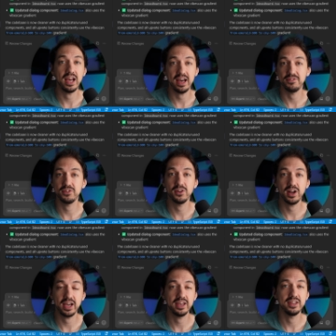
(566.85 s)
after
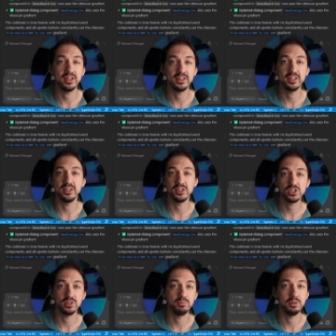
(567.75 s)
I had done the
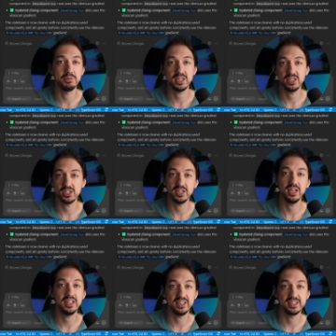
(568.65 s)
initial implementation
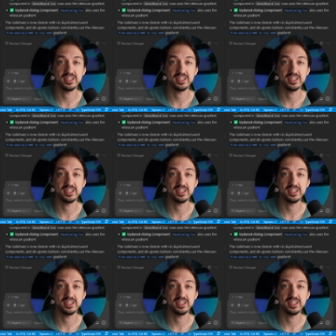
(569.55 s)
in the